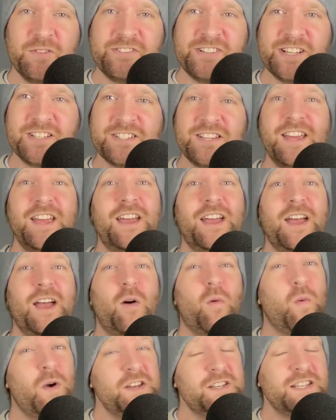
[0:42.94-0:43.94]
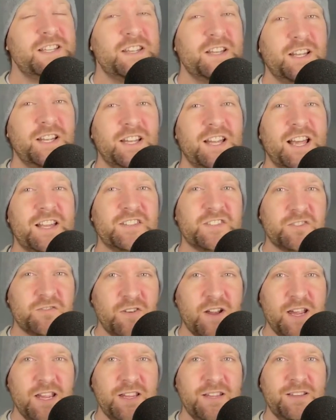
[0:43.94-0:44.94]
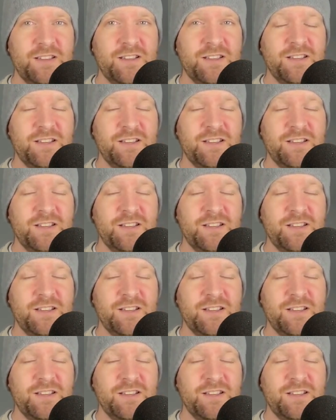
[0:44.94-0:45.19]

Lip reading: project went a little astray.